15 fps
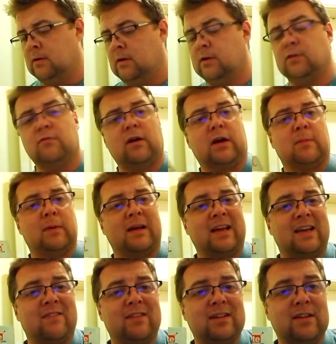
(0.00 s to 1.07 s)
I do recommend
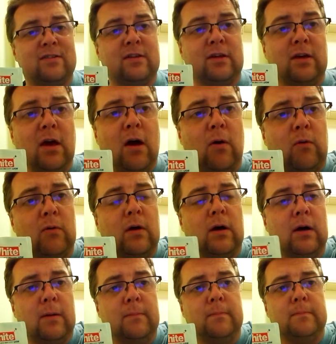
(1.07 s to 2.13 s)
giving this a go.
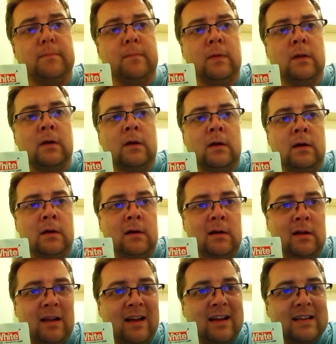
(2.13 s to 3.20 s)

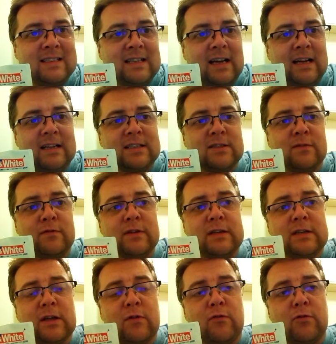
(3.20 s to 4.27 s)
Like I said, it's something
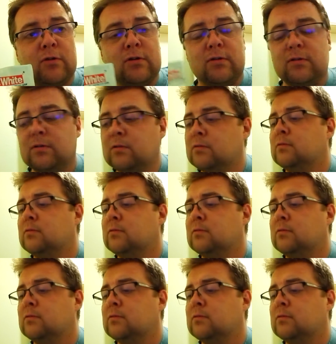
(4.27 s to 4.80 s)
different.